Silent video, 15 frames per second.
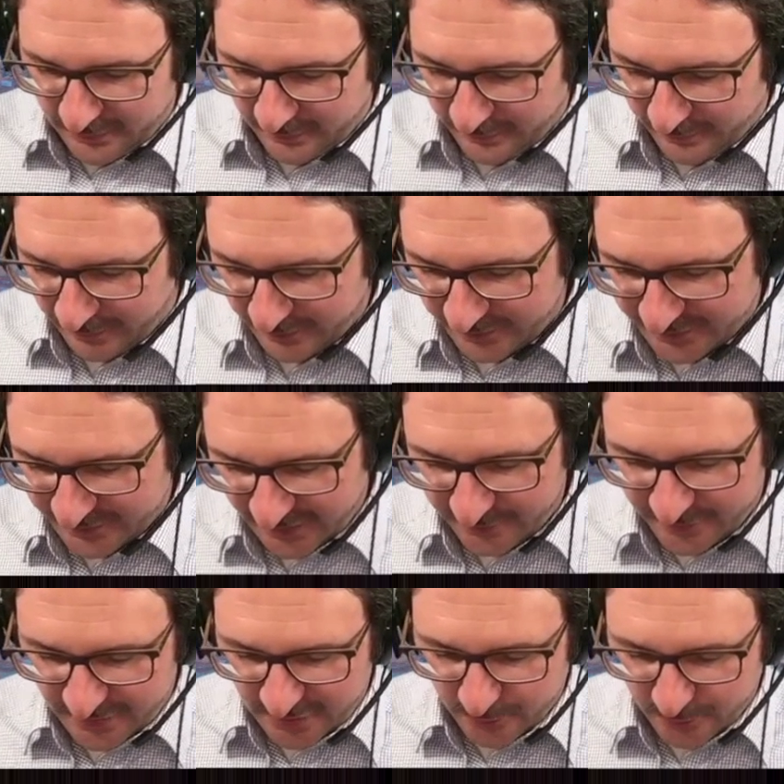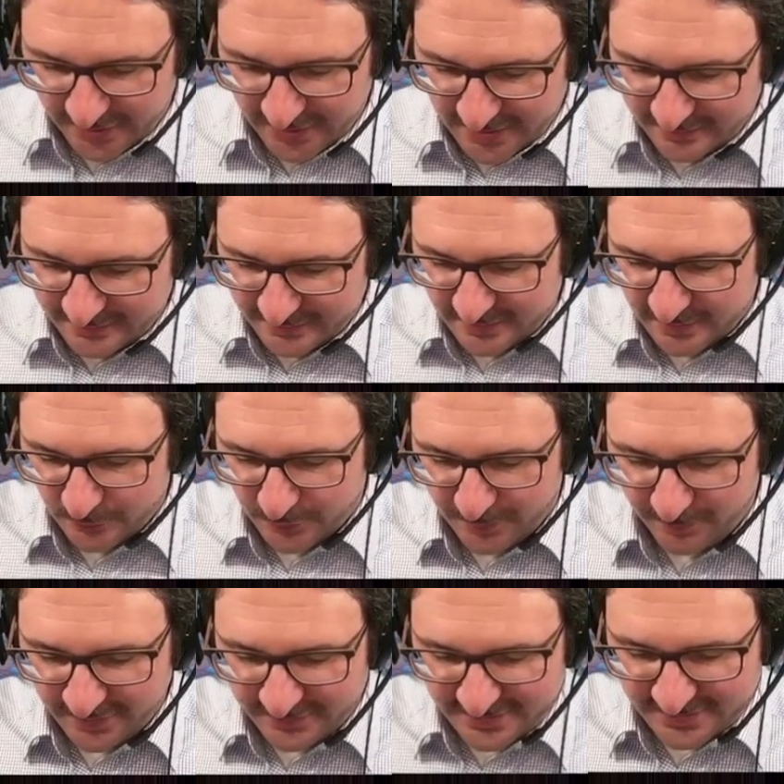For the second row, we get 1
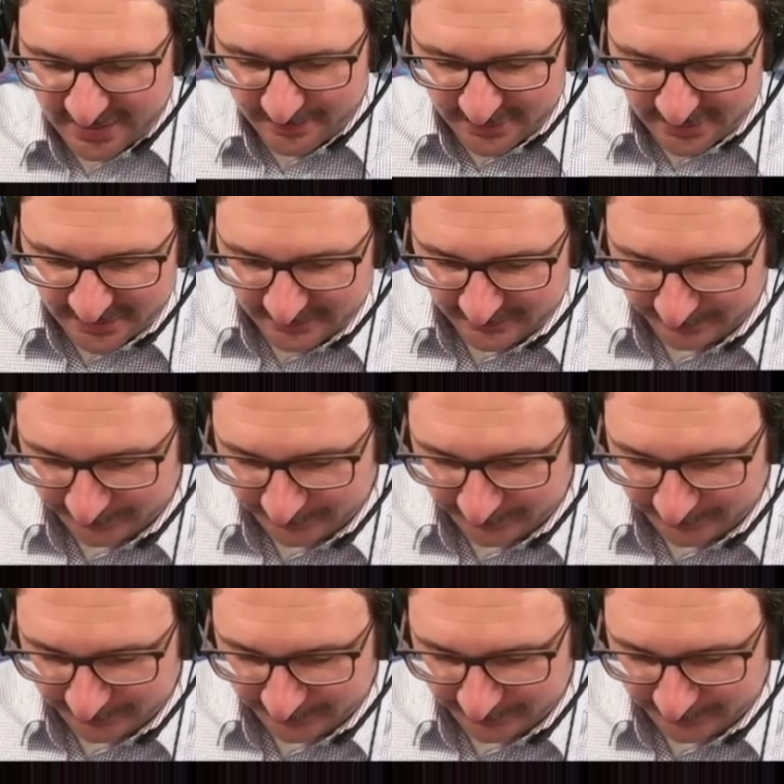plus lambda